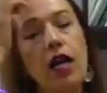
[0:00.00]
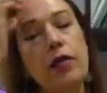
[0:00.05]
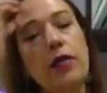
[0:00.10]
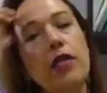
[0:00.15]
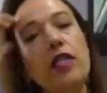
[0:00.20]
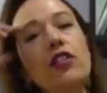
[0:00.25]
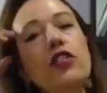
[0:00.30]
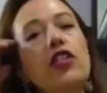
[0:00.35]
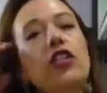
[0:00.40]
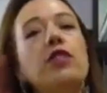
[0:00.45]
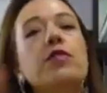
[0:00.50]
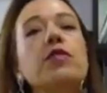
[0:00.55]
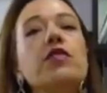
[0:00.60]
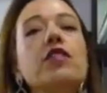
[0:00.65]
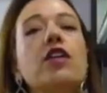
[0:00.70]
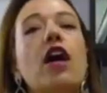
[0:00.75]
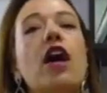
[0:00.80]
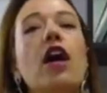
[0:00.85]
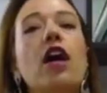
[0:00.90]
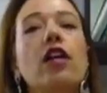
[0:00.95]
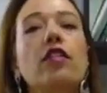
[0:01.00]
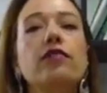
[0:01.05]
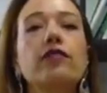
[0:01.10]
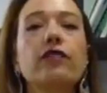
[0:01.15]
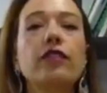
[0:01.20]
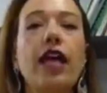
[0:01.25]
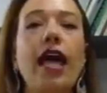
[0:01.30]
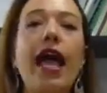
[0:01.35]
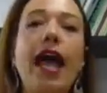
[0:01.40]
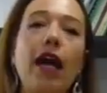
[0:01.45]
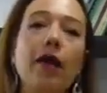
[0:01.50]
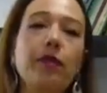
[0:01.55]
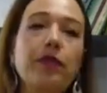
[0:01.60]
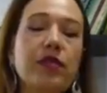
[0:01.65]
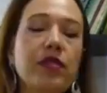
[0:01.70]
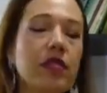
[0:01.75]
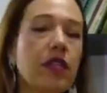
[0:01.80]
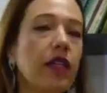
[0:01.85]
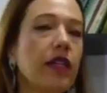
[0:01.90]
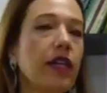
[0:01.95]
In terms of
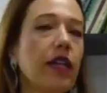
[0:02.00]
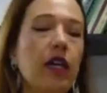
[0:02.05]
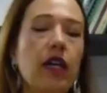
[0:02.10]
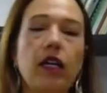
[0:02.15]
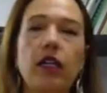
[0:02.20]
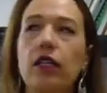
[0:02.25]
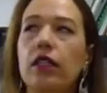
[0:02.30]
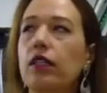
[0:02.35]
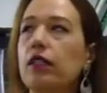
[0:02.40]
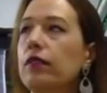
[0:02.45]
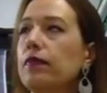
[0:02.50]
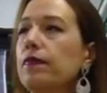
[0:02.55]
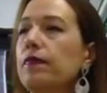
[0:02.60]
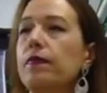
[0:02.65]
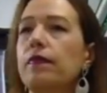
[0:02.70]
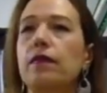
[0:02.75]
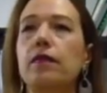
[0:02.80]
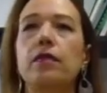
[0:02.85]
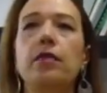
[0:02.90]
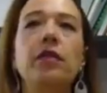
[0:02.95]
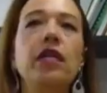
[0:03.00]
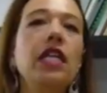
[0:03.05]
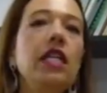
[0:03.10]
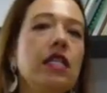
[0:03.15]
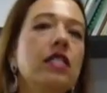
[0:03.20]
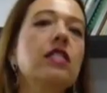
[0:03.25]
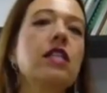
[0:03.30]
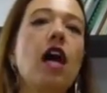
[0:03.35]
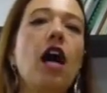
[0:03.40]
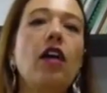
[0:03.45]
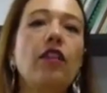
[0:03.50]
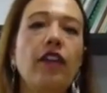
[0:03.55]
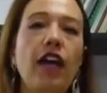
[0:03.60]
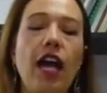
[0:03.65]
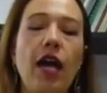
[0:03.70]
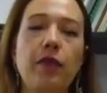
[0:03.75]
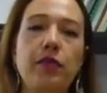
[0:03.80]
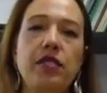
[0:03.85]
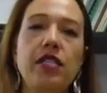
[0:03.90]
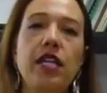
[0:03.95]
apps, there are millions of
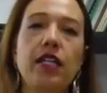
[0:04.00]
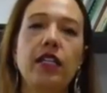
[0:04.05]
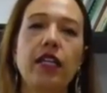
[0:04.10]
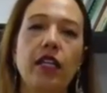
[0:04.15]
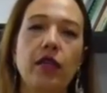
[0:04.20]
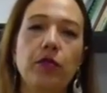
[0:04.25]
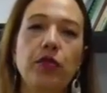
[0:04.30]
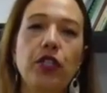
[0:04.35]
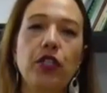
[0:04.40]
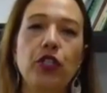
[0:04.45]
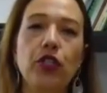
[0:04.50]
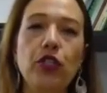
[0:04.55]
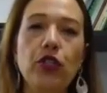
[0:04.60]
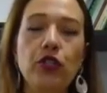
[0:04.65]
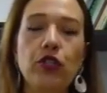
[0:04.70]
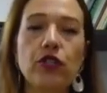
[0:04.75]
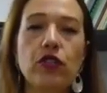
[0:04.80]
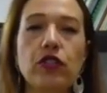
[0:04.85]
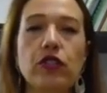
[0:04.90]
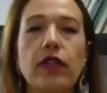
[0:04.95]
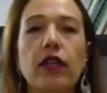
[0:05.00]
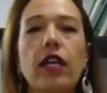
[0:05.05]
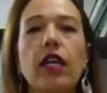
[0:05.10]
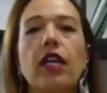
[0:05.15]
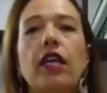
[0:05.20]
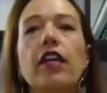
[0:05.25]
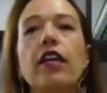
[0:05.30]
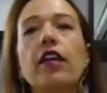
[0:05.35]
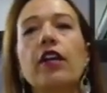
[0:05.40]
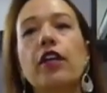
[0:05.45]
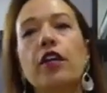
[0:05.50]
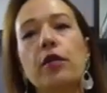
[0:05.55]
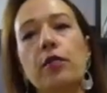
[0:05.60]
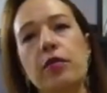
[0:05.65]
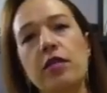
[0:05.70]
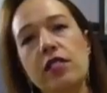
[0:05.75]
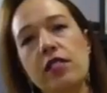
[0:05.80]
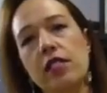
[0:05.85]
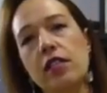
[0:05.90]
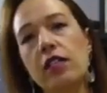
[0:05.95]
apps that can be used. Here in
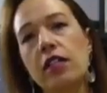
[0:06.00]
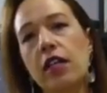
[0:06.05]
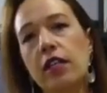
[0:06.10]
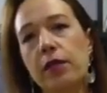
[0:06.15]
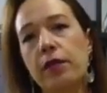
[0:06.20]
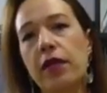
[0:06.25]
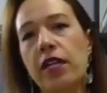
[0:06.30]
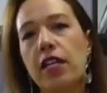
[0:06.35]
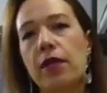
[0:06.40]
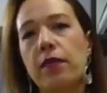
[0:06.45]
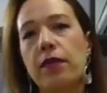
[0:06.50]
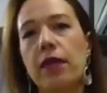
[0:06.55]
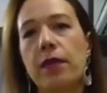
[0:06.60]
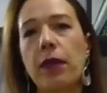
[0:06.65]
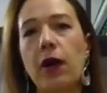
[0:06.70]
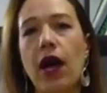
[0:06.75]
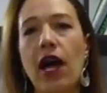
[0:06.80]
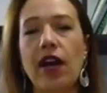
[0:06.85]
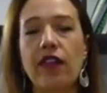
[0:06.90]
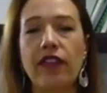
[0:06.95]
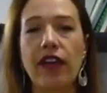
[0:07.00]
Brazil, not many people have